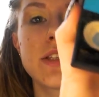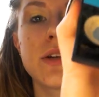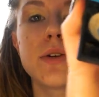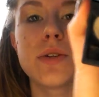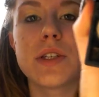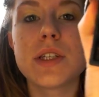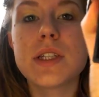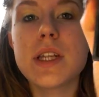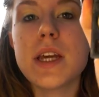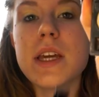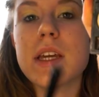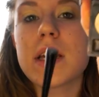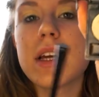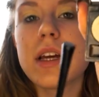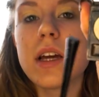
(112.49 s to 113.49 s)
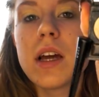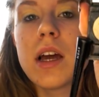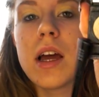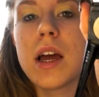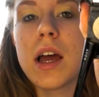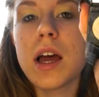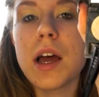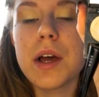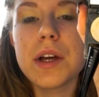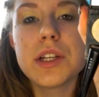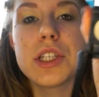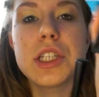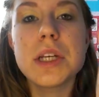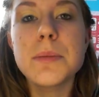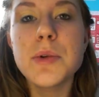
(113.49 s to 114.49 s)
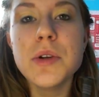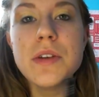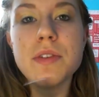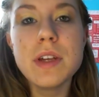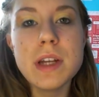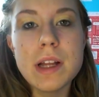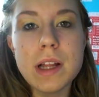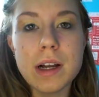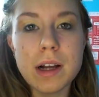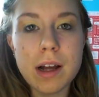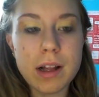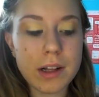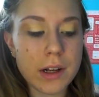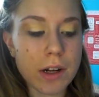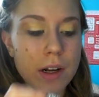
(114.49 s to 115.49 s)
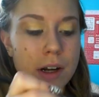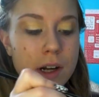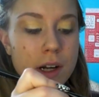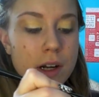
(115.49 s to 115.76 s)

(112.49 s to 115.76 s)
So just take a shimmery vanilla color